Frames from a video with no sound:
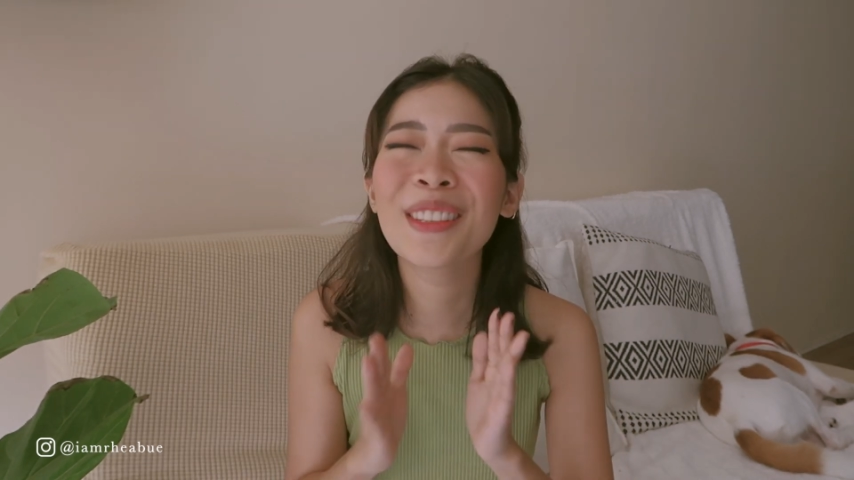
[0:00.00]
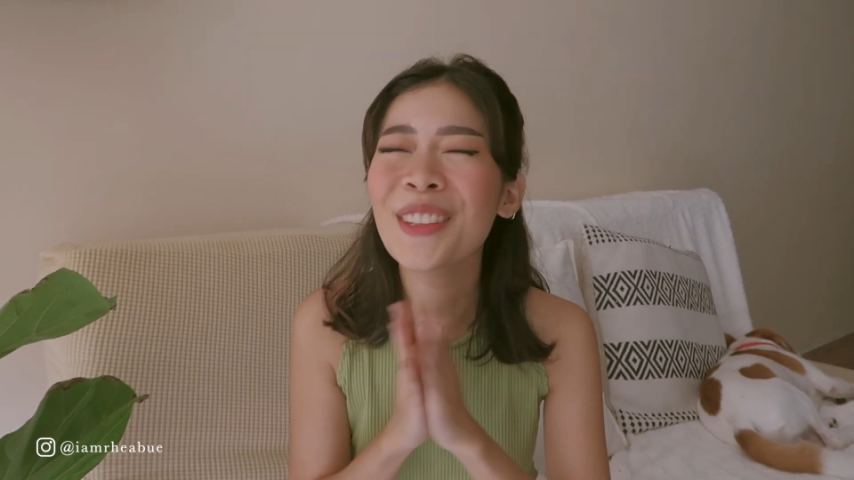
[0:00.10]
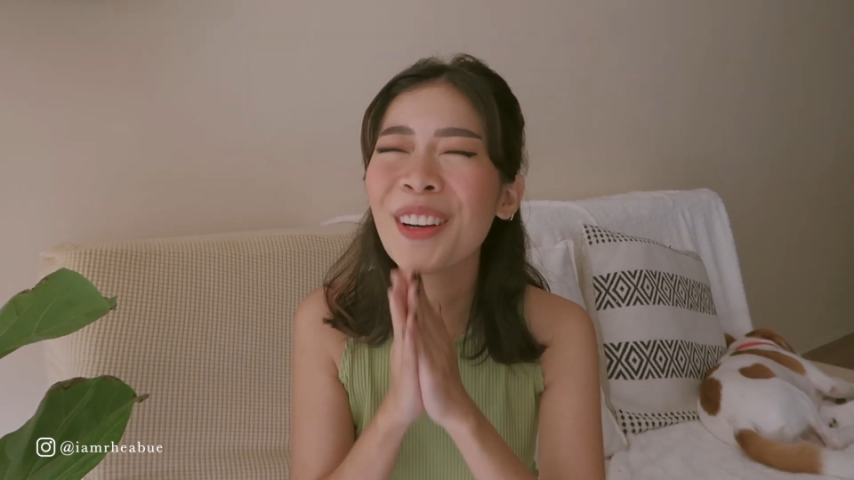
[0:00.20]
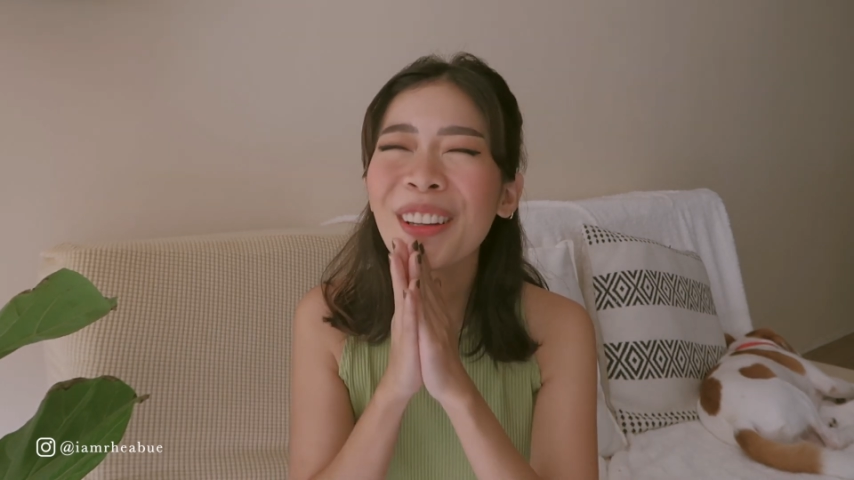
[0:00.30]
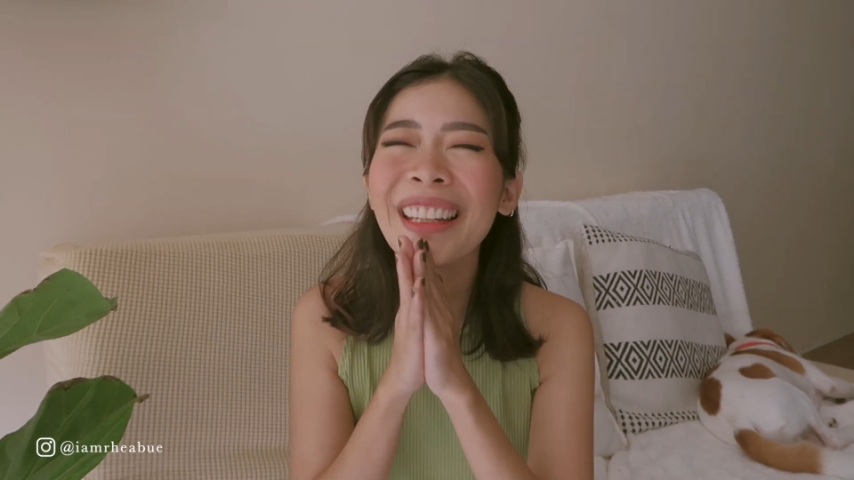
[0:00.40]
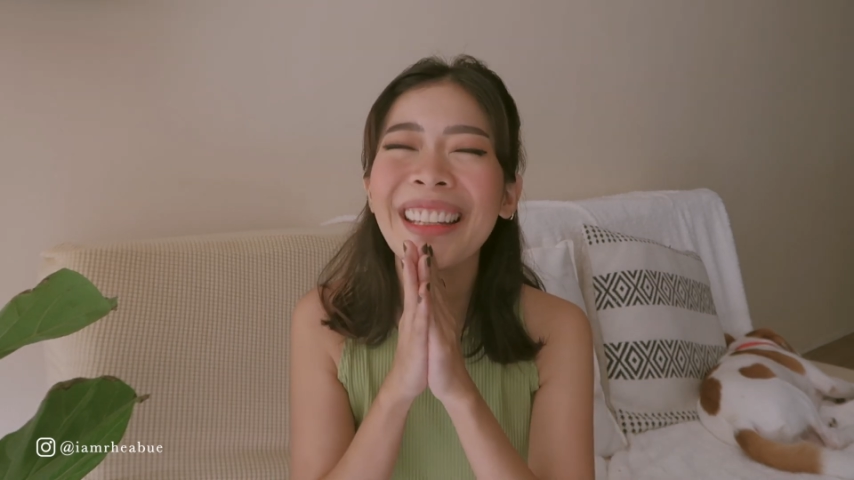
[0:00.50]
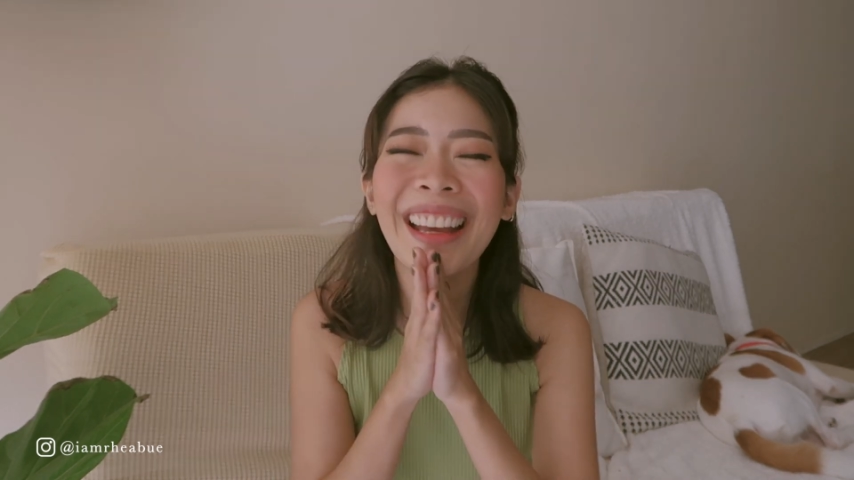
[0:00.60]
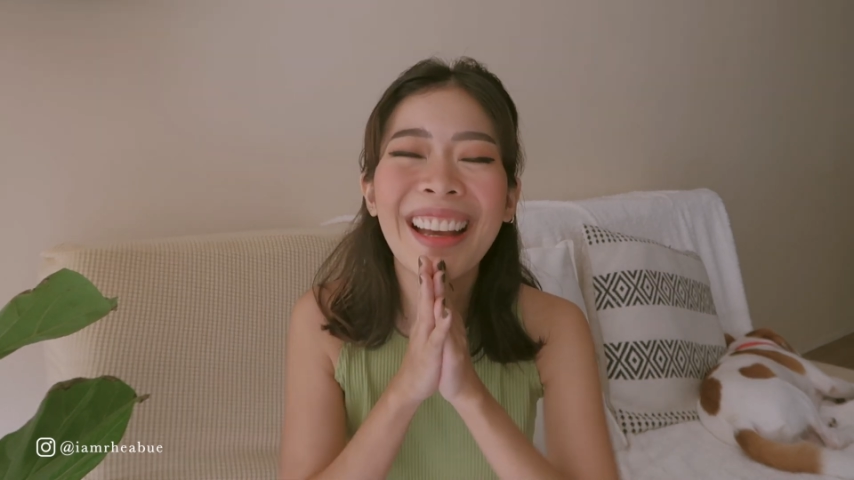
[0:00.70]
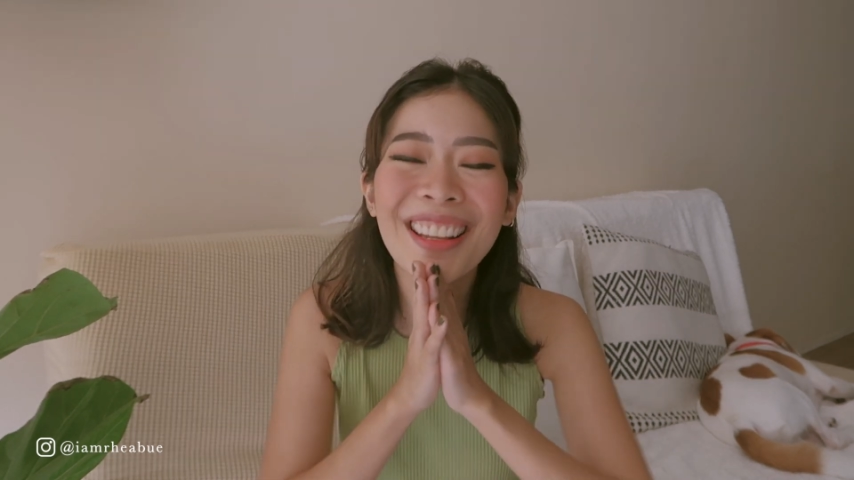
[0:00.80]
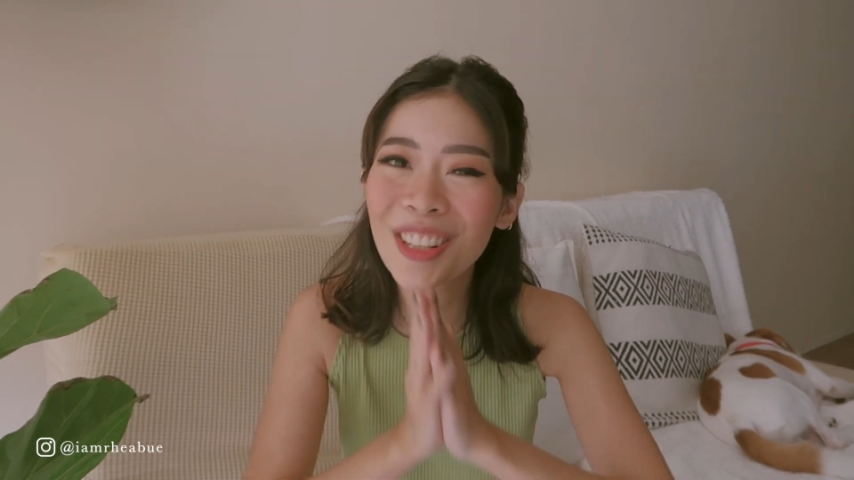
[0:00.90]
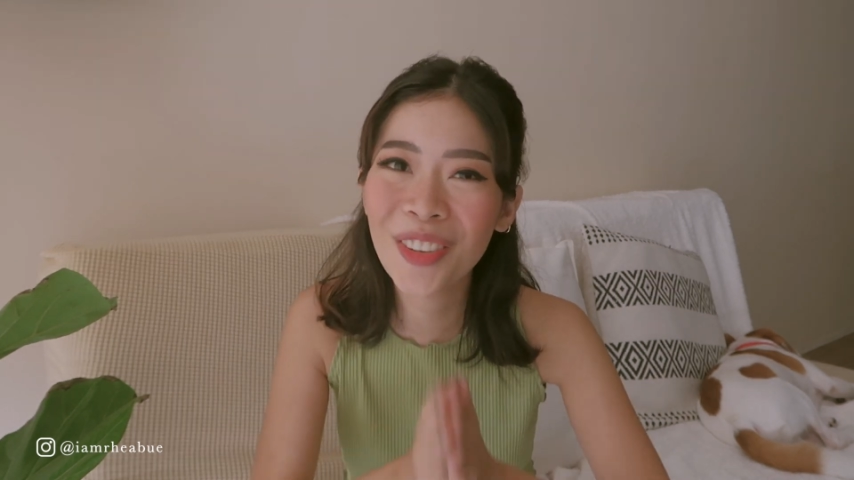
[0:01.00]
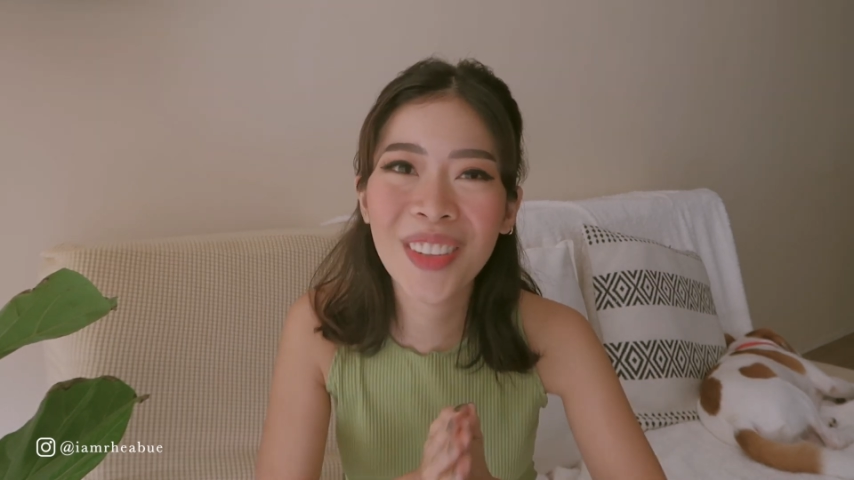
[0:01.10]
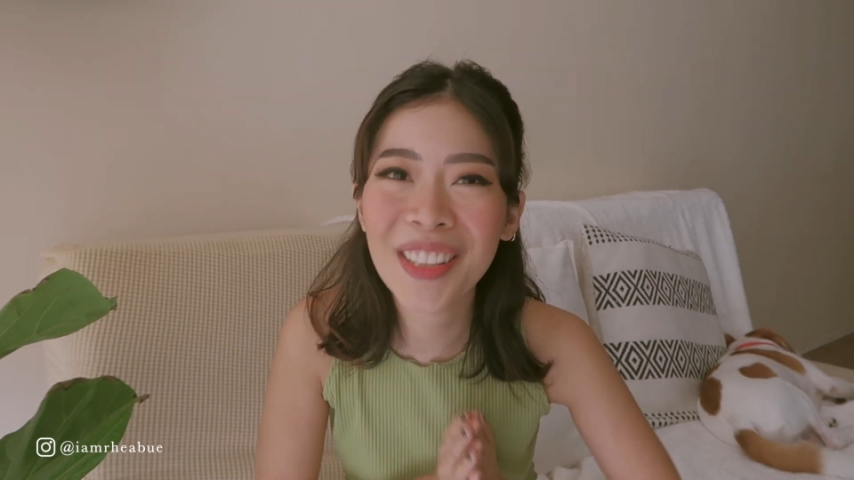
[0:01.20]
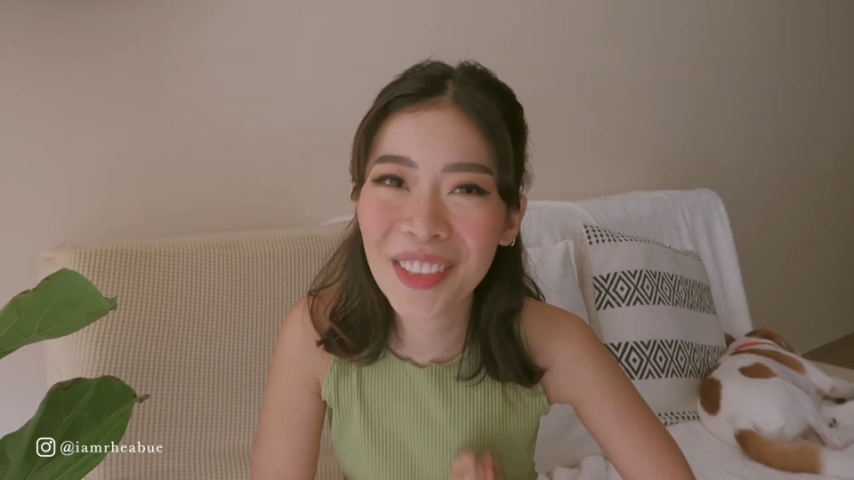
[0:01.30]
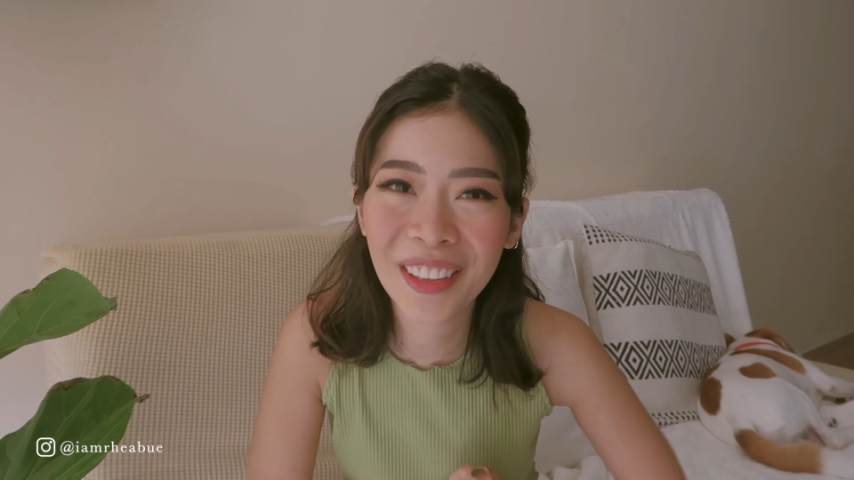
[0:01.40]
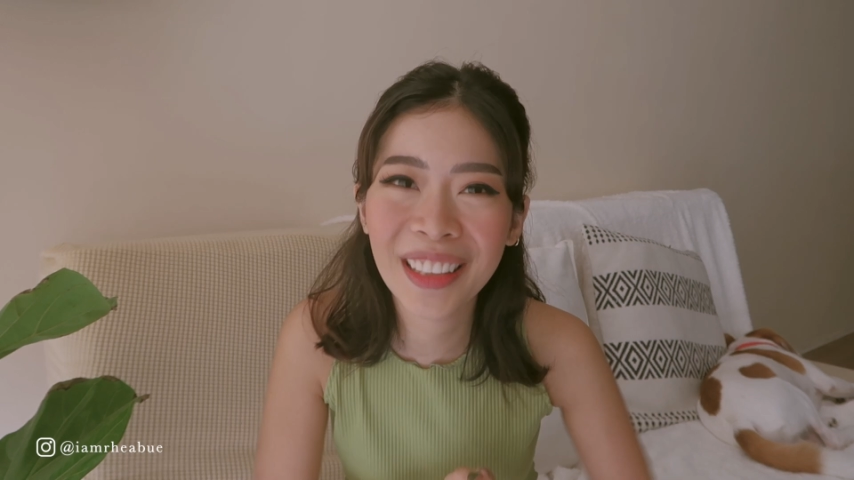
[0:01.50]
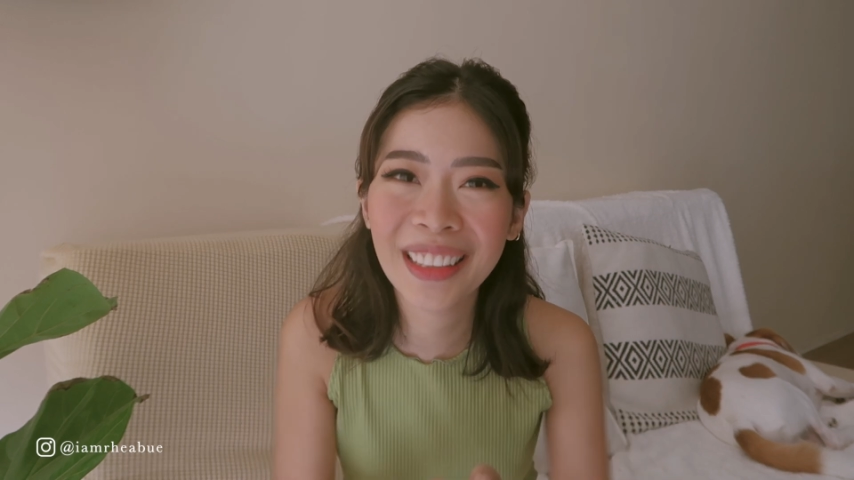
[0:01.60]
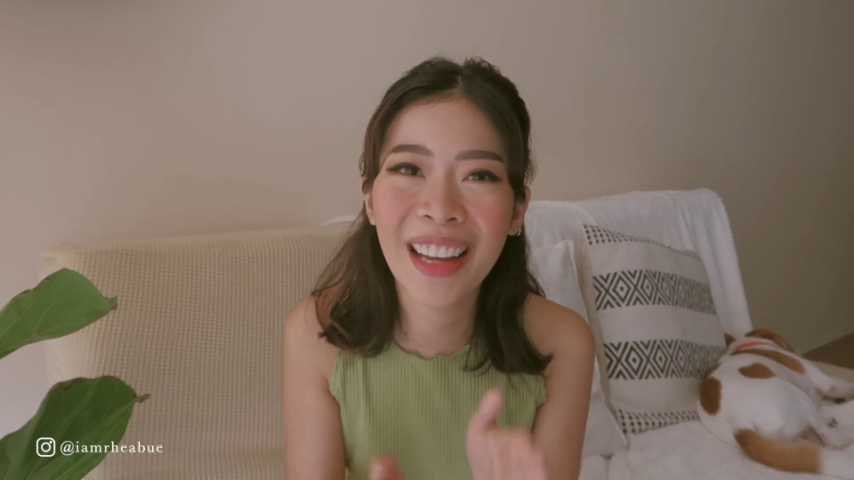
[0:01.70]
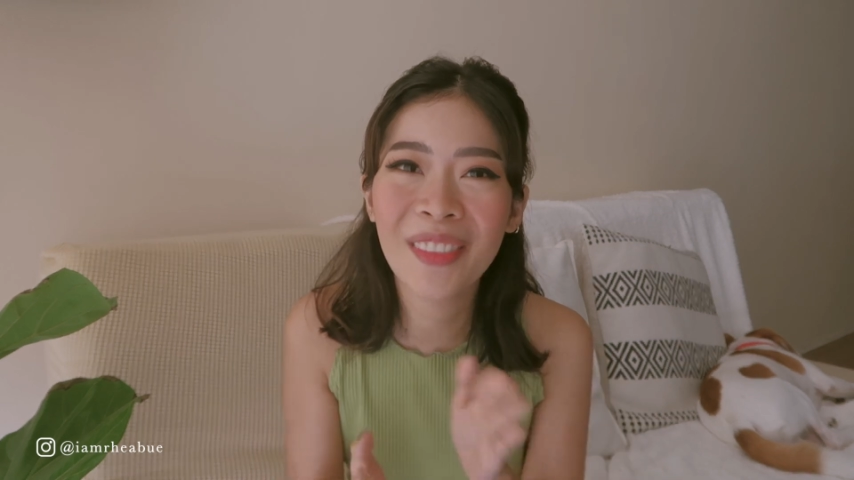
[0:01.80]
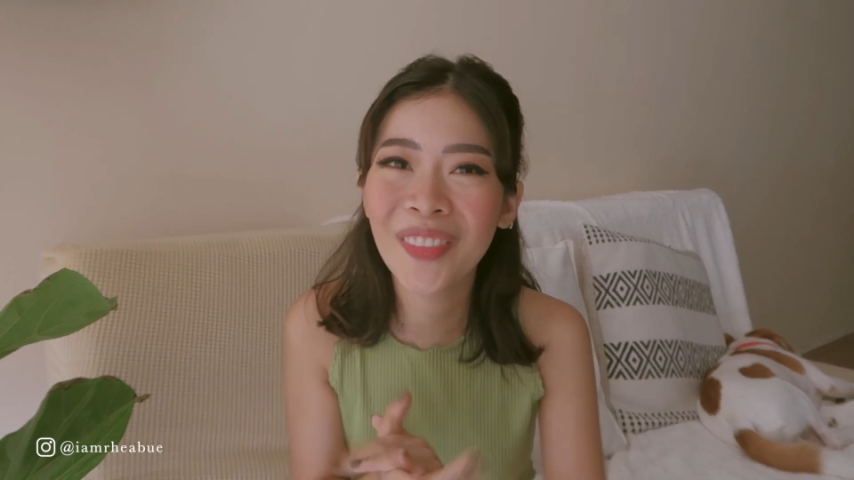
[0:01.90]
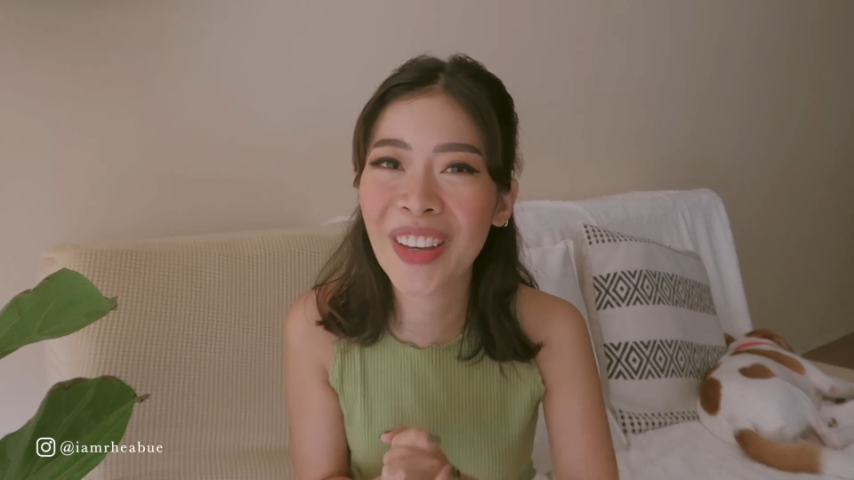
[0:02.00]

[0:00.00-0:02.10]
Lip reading: sorry na, sobrang sorry na.